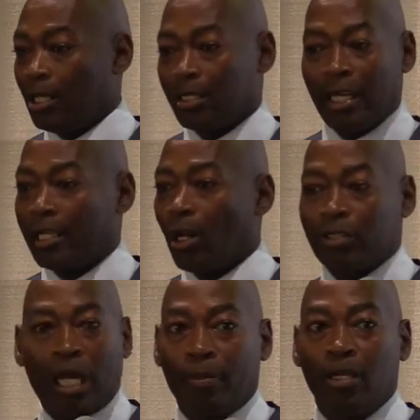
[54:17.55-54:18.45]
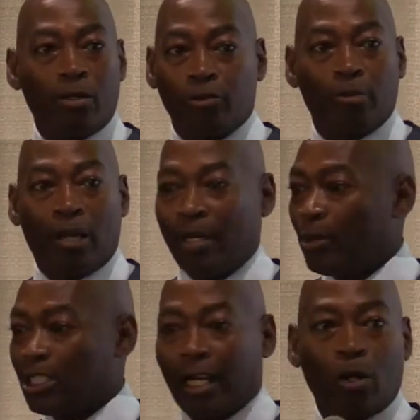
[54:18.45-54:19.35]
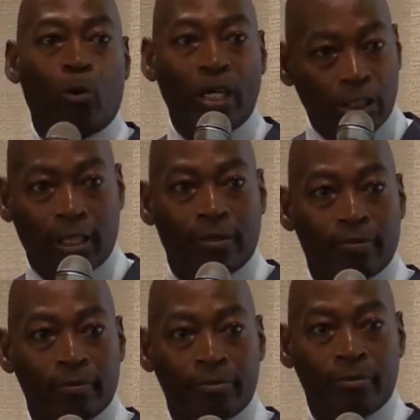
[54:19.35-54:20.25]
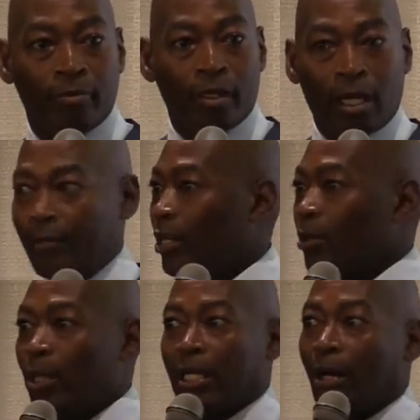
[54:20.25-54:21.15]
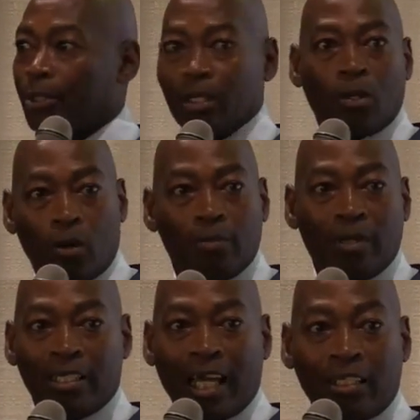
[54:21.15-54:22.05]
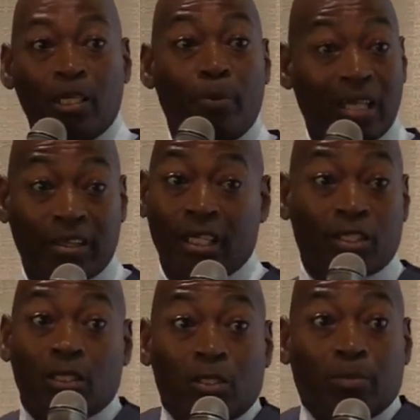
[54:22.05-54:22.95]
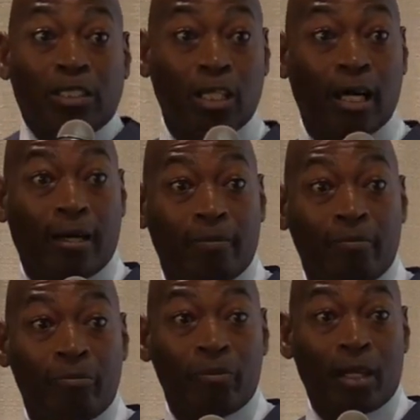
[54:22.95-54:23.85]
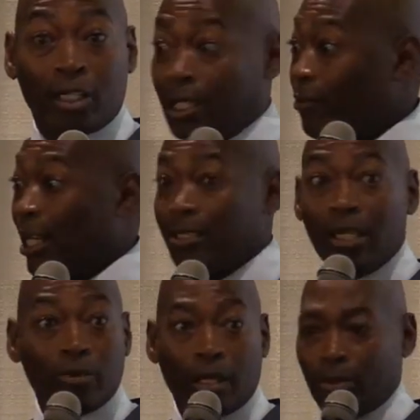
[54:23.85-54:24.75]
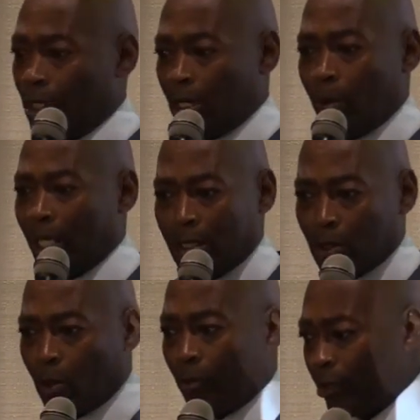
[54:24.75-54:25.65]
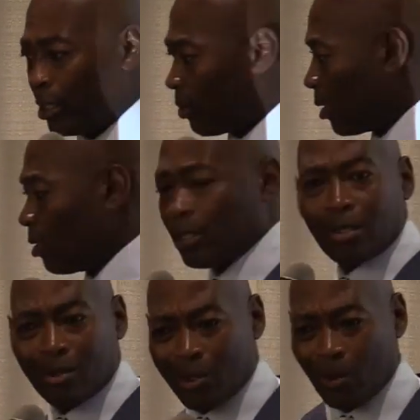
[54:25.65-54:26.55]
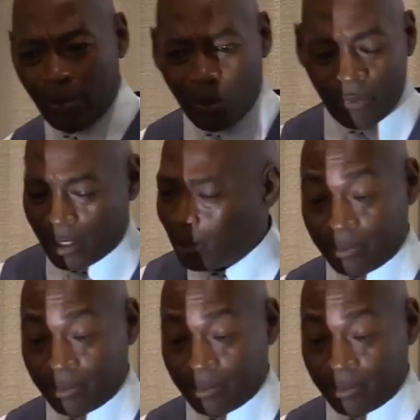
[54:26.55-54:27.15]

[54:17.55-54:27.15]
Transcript: they had all type of hearings for me. I mean, it was like a witch hunt. Every other week I was in court. It got to the point I thought I was going to lose my job. Because every now and then they would, we got to go to court for this. We got to go. Wait, we going for?